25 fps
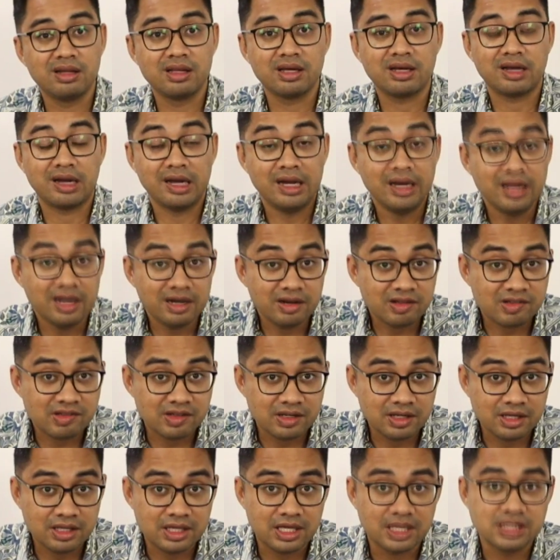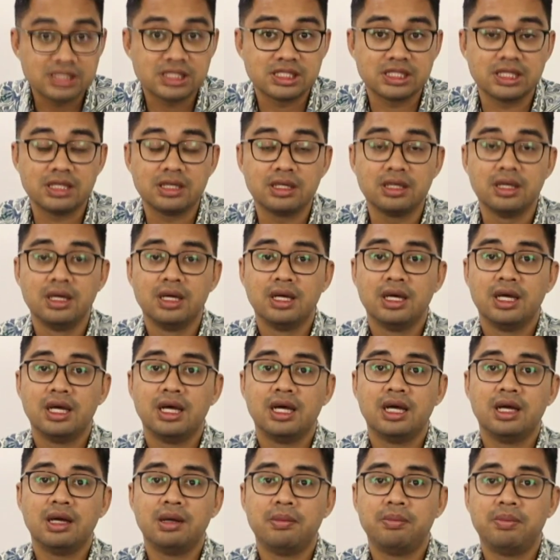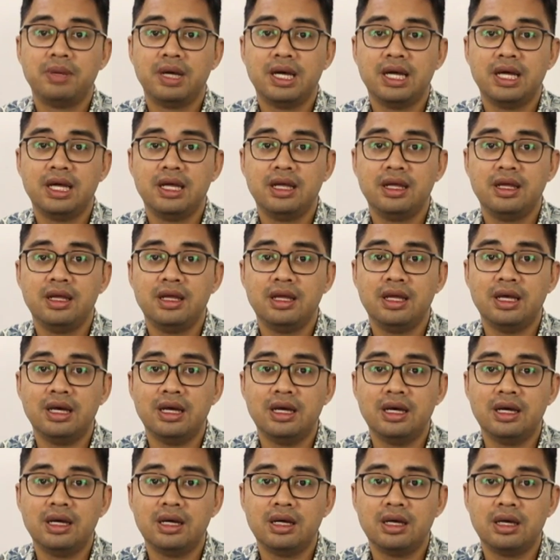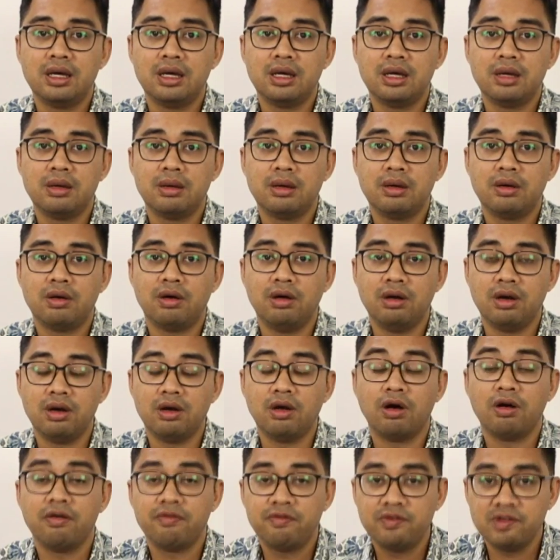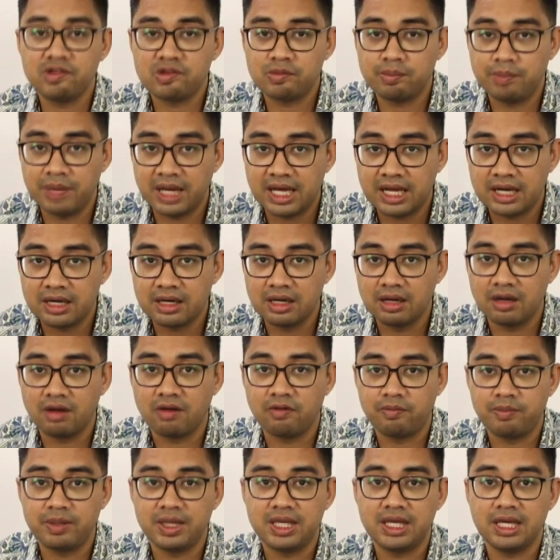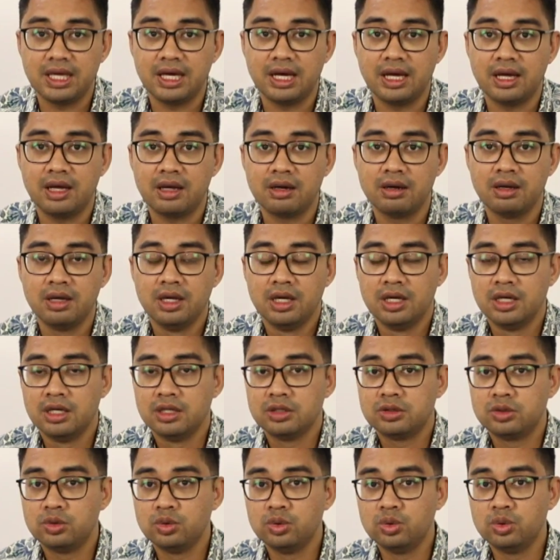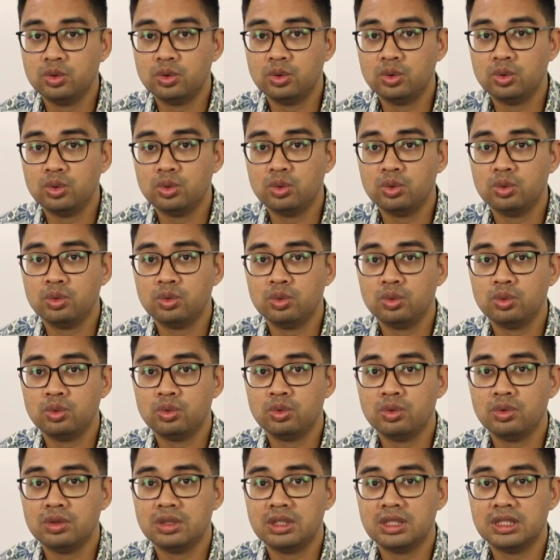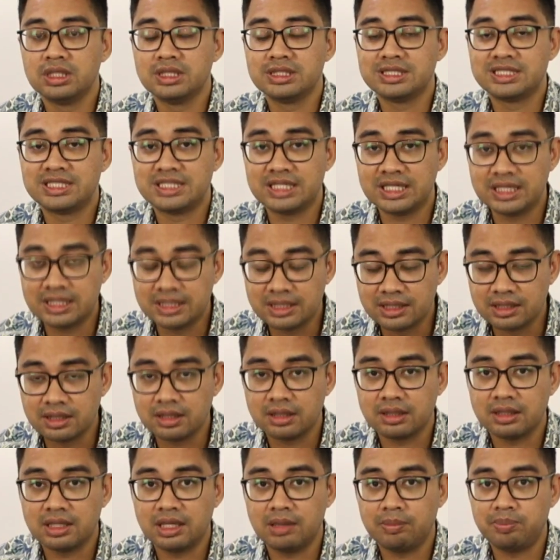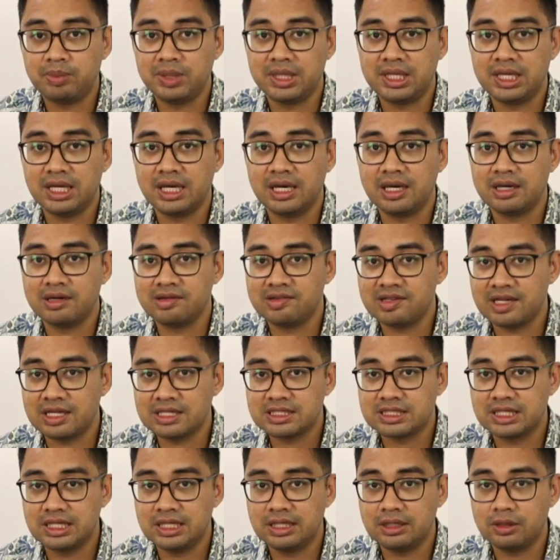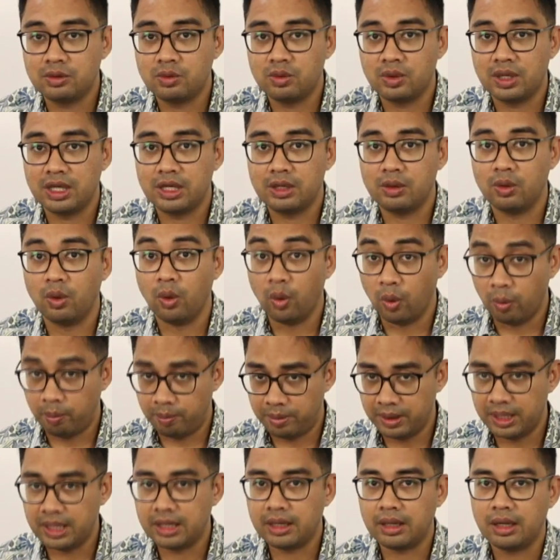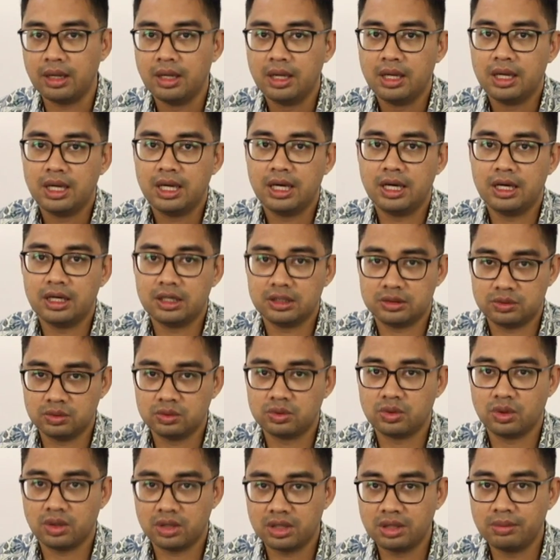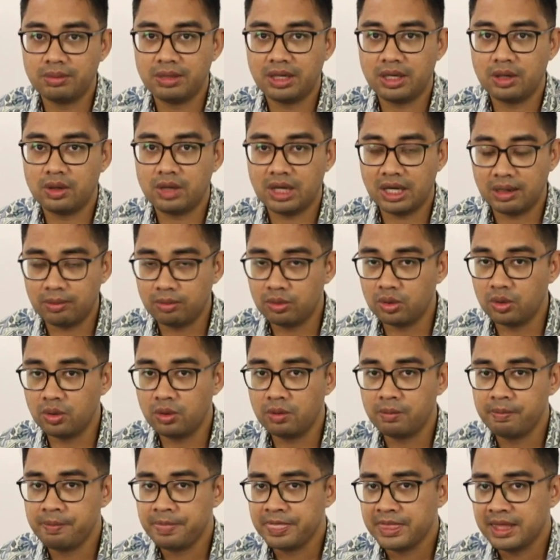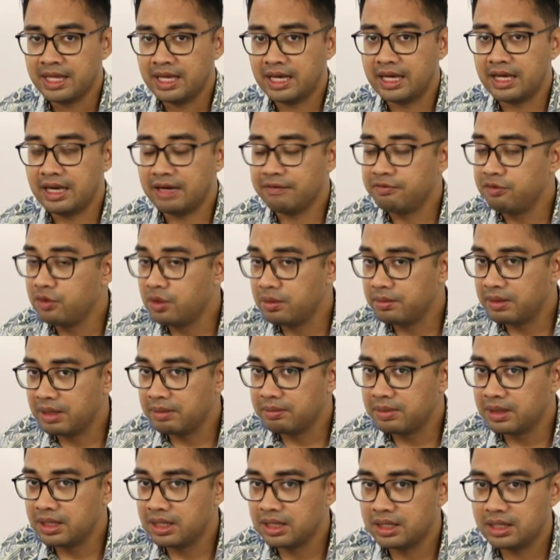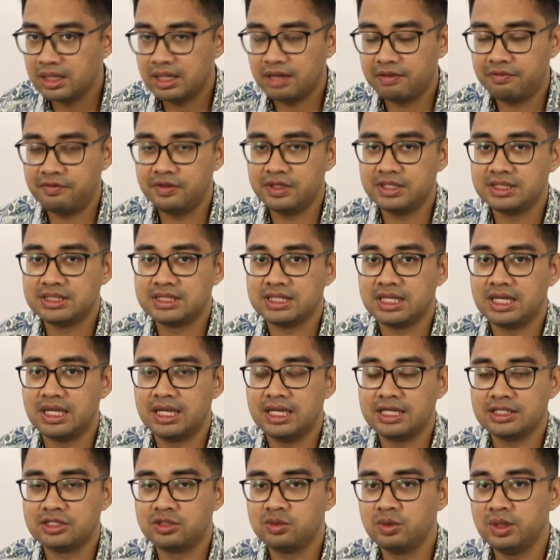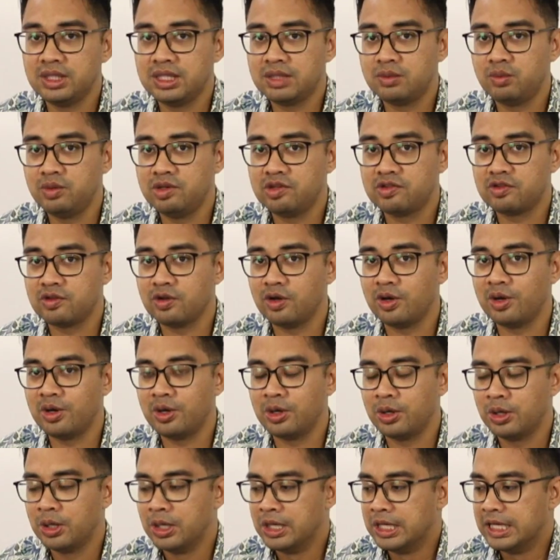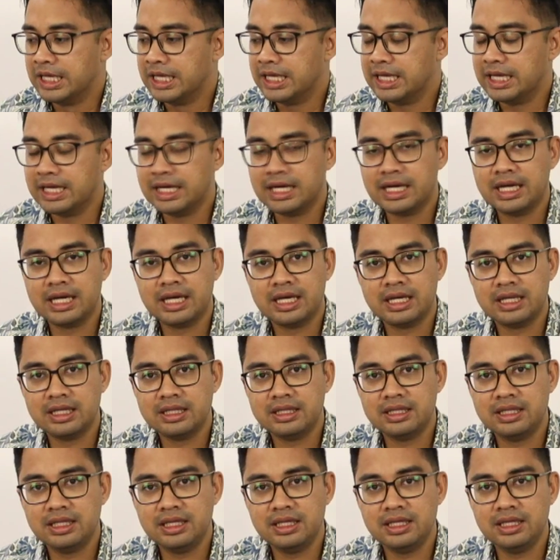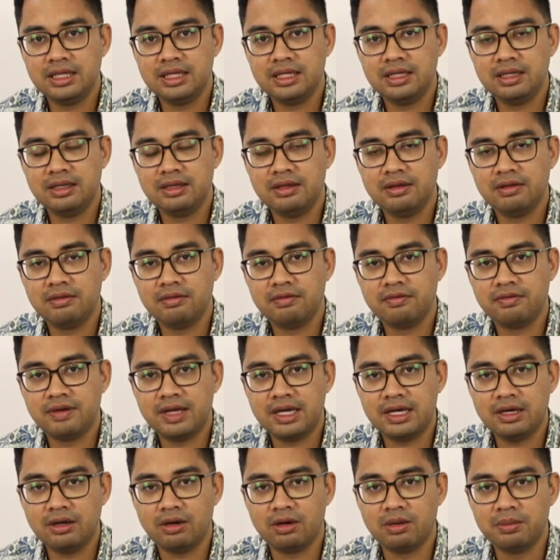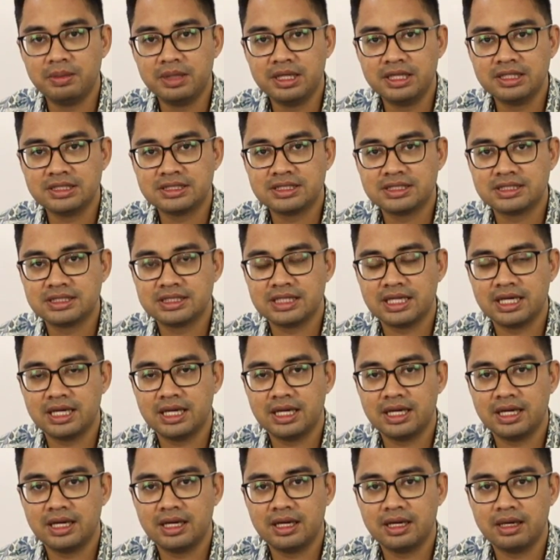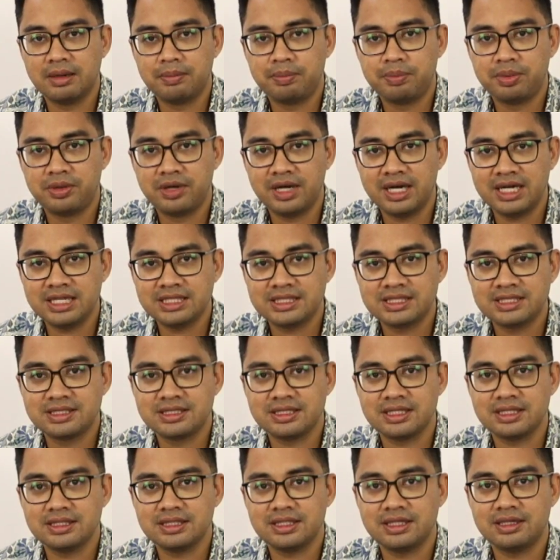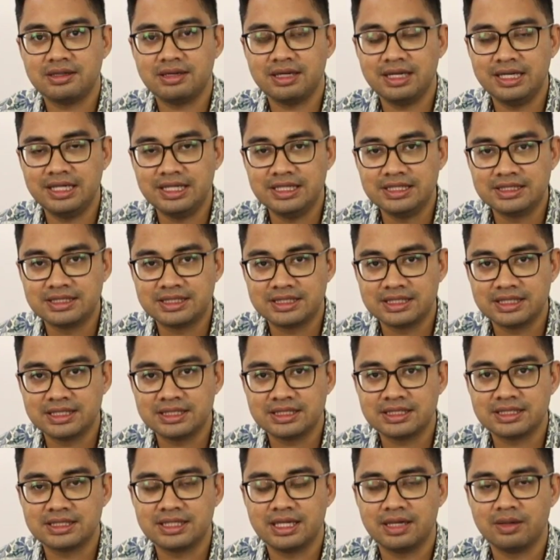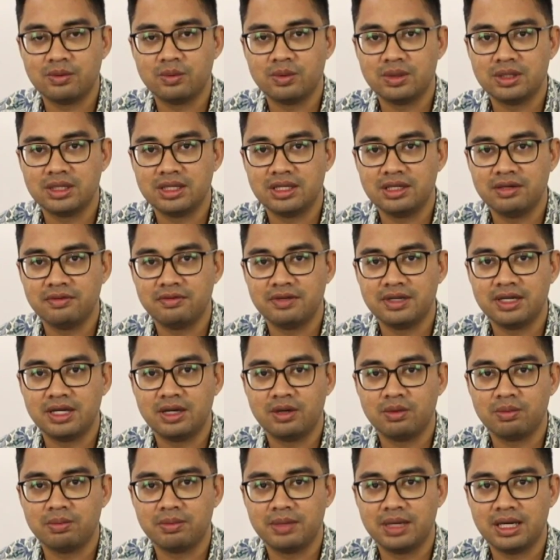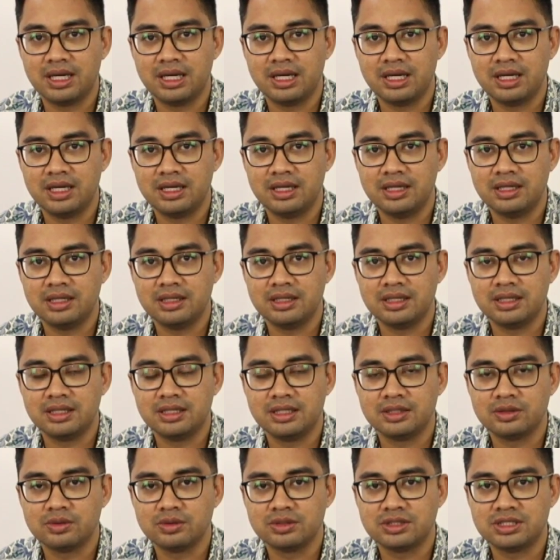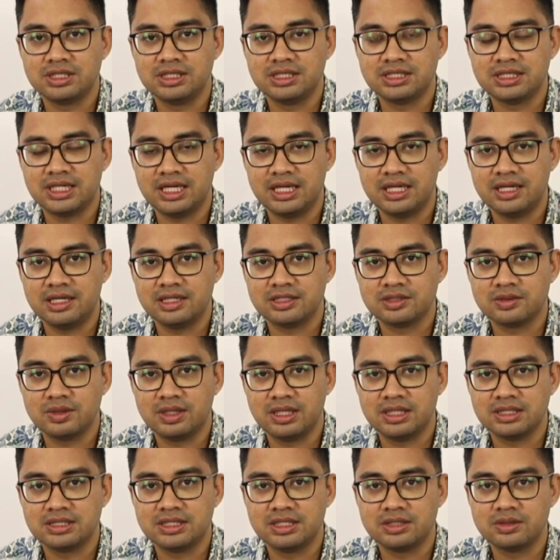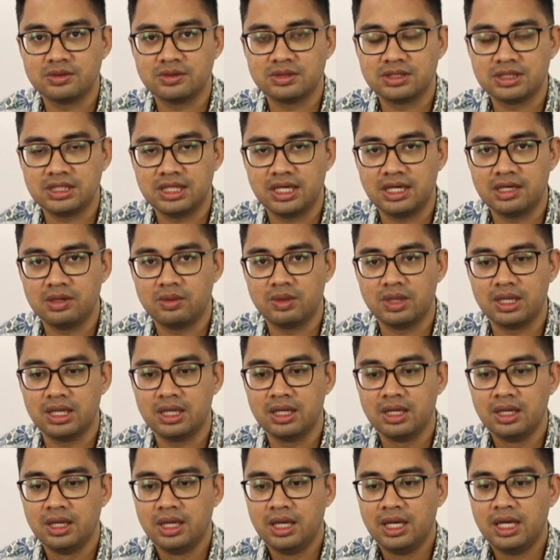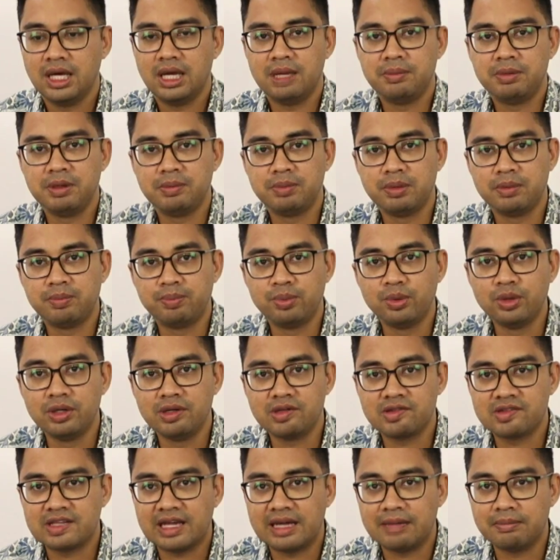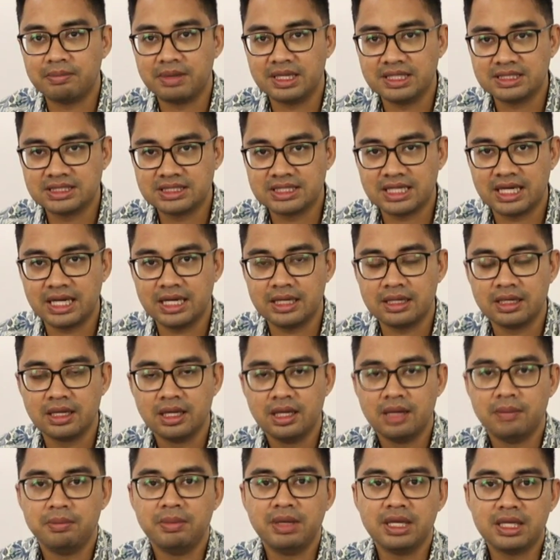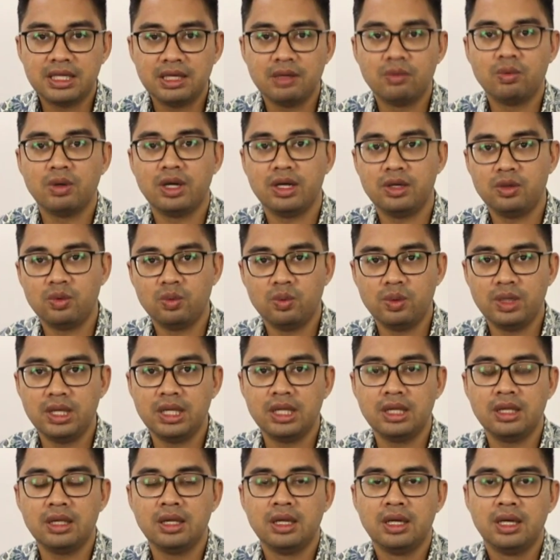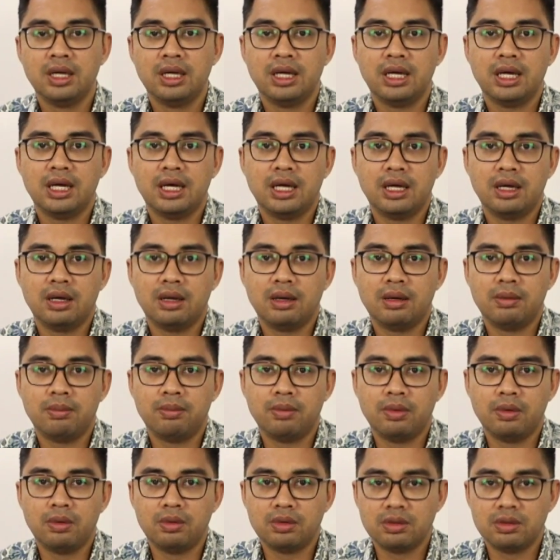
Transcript: the clearest indication by an office bearer of PKR to uh, signal that PKR is actually quite open uh, to talk about UMNO. And if you remember, Hafiz, uh, last week we saw uh, the very ominous uh, press releases that were given out by uh, Datuk Sri Zahid as well as Datuk Sri Anwar, yes. and people put it side by side. Make it what you will. Uh,